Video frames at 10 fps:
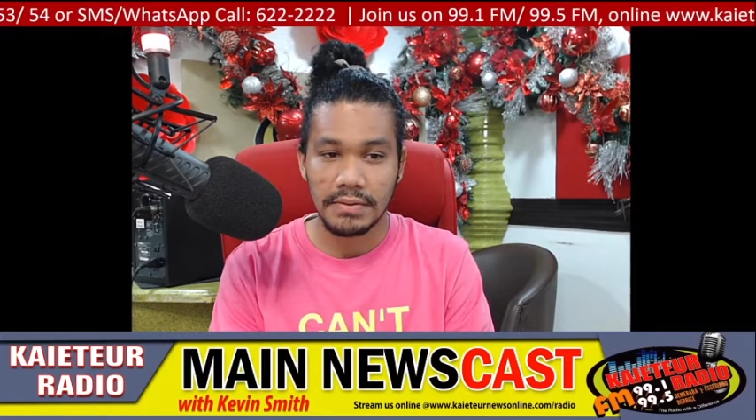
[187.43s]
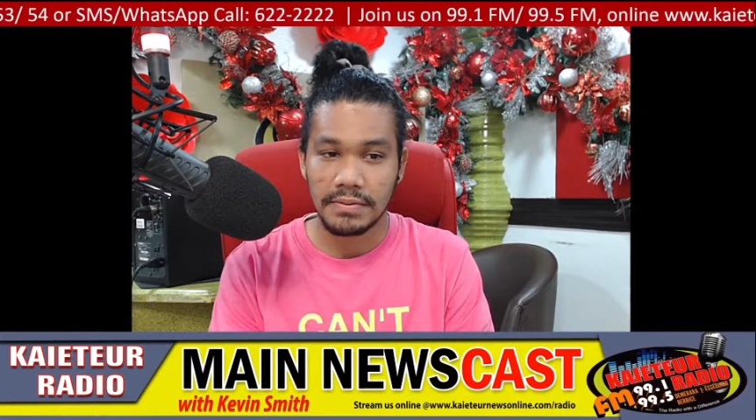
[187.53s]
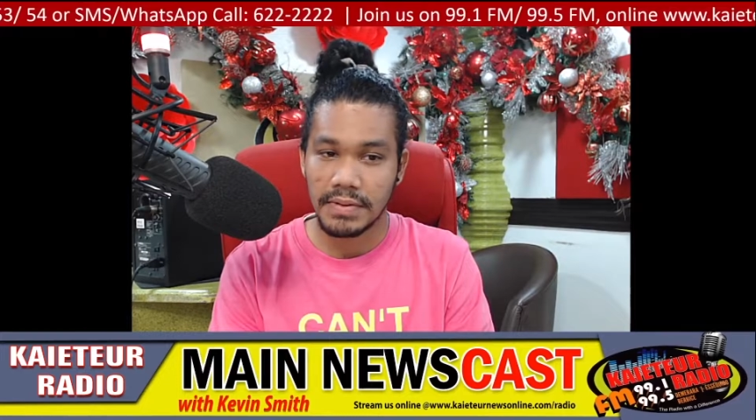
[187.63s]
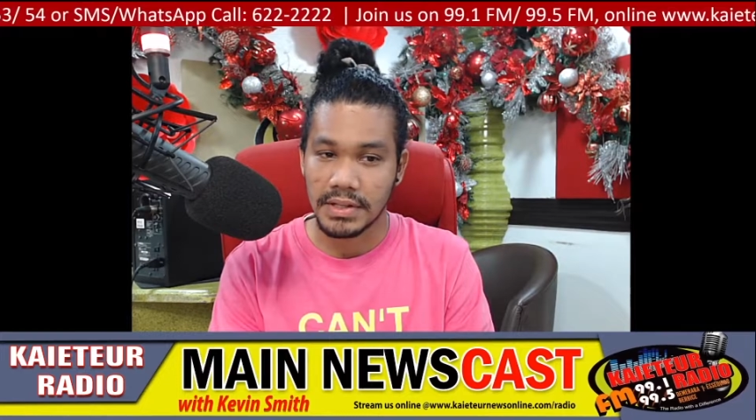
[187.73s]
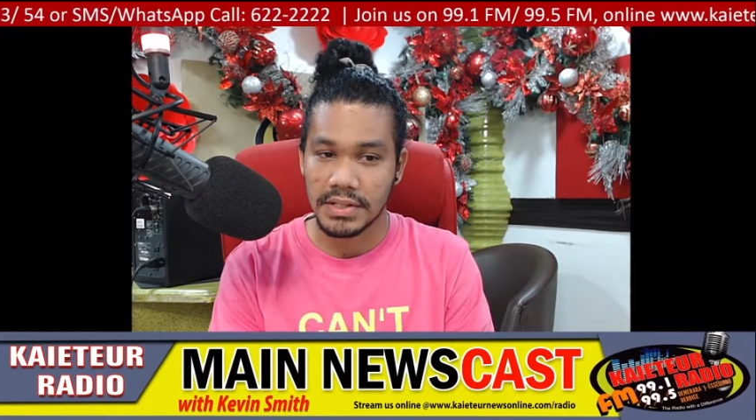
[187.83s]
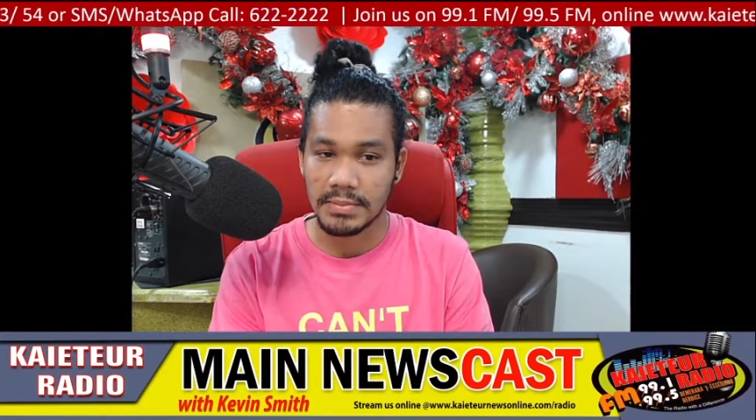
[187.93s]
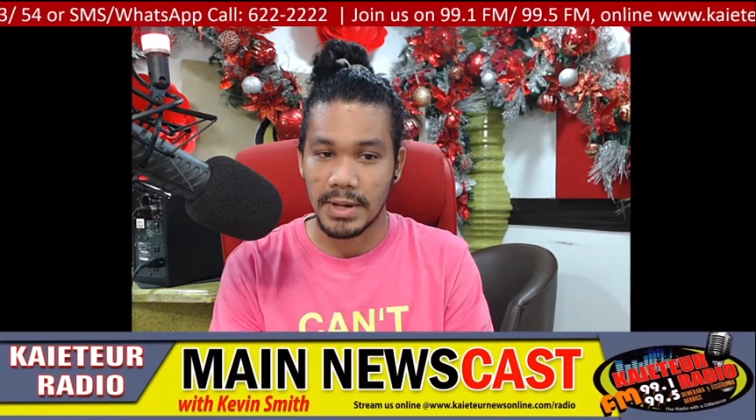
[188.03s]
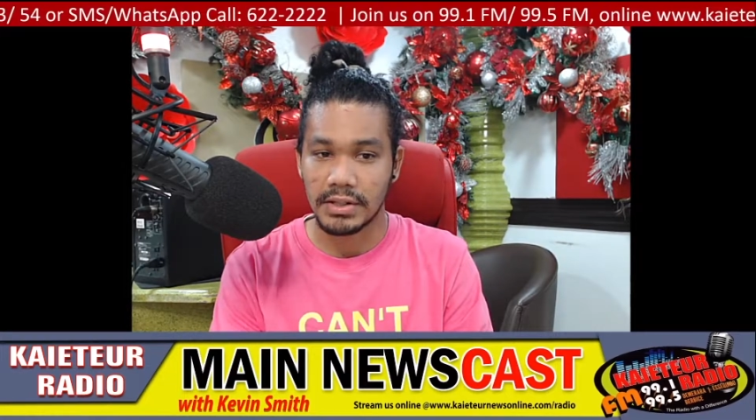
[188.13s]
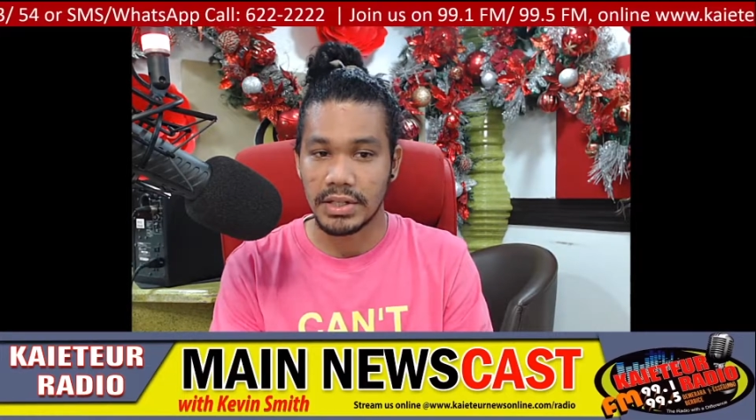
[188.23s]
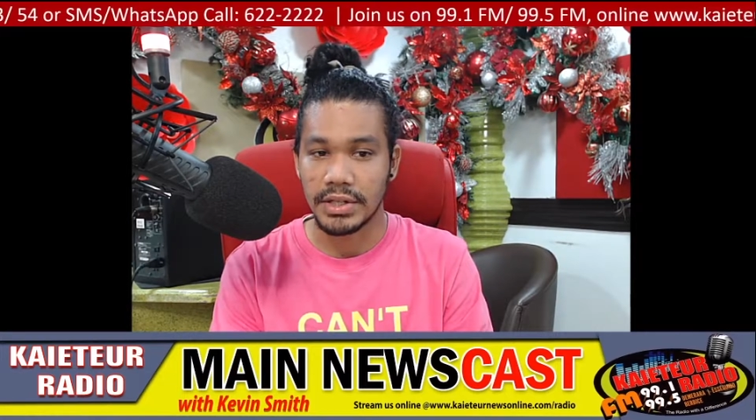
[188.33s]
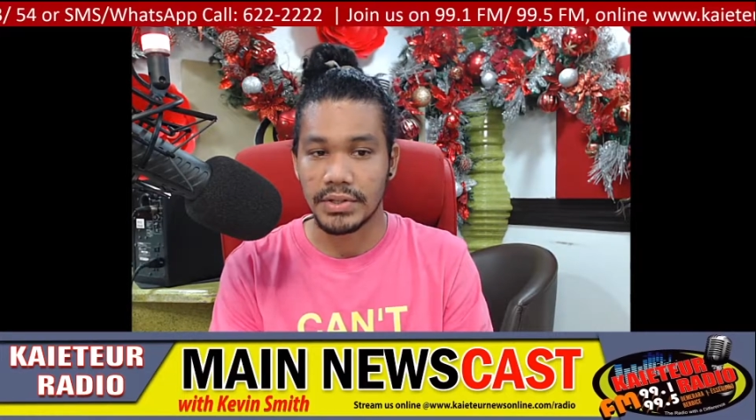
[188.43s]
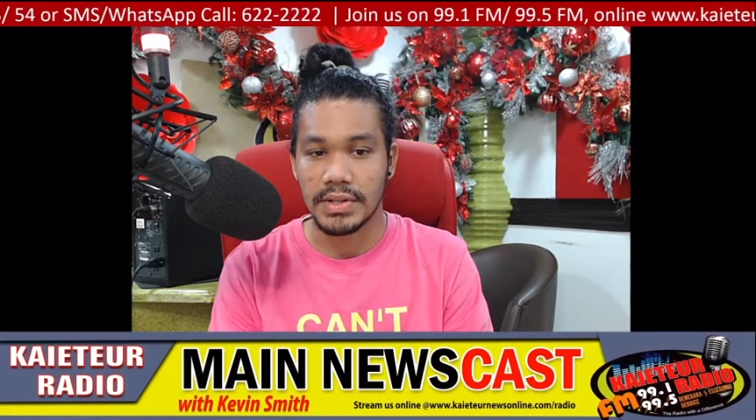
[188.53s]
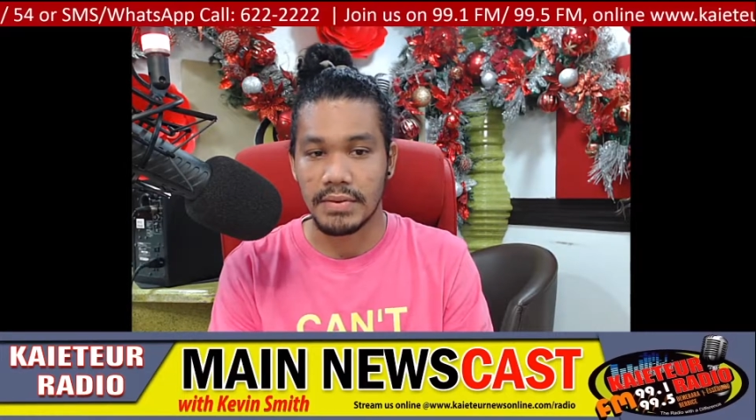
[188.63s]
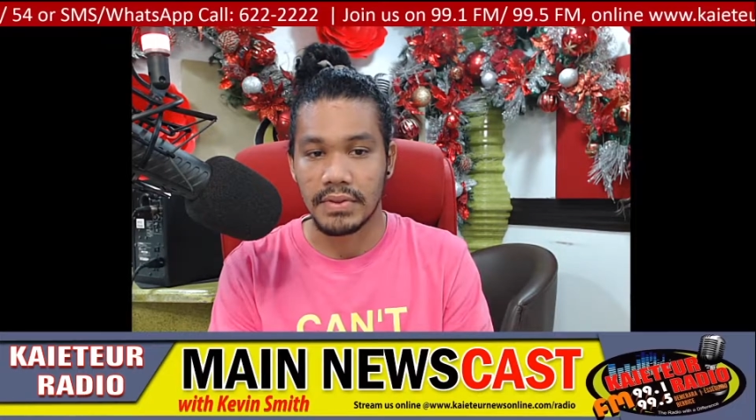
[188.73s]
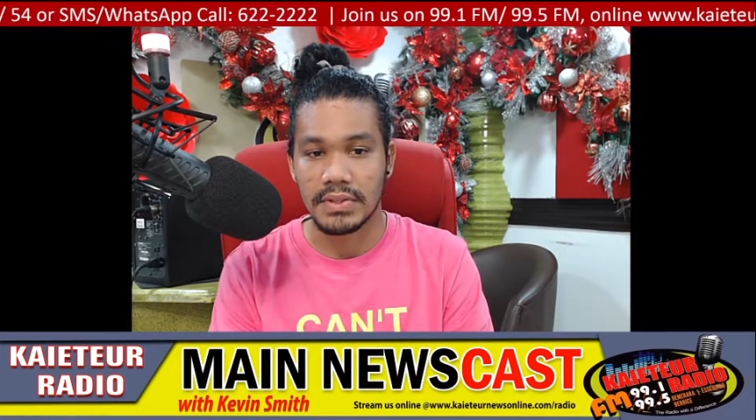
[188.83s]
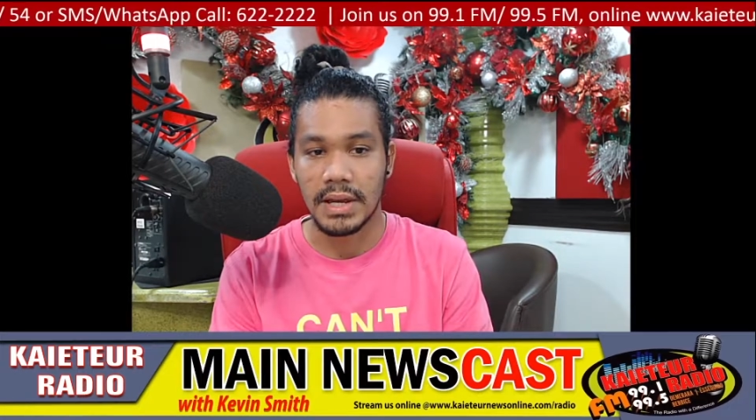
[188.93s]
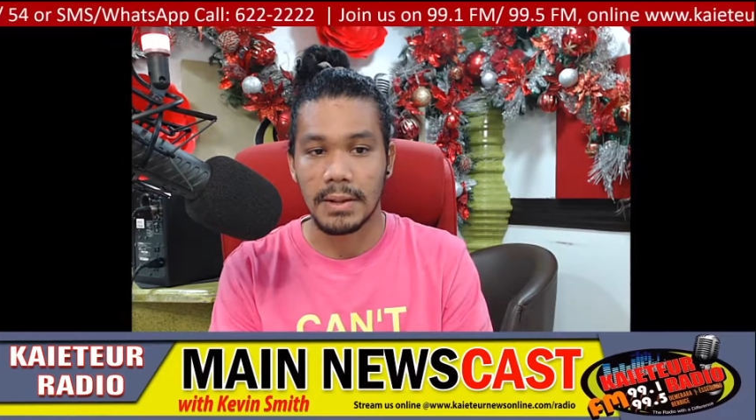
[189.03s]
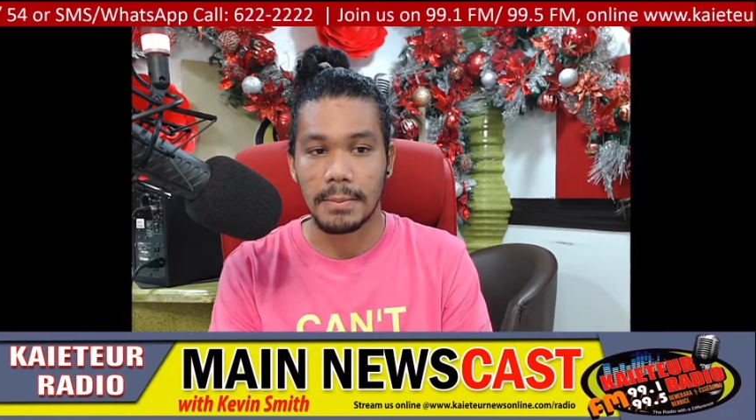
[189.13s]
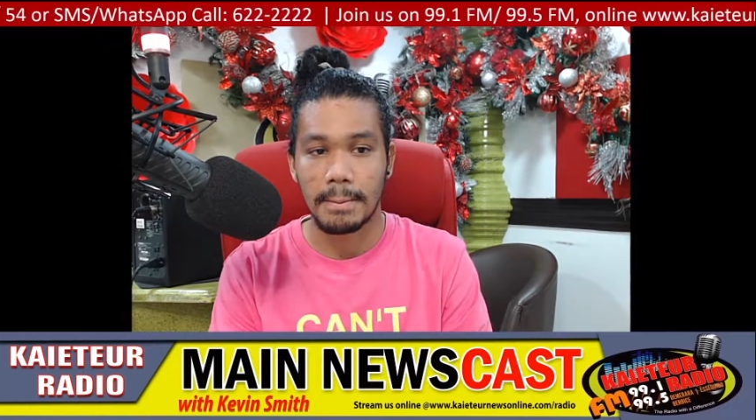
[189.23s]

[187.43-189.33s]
fixed by the leaders of the day.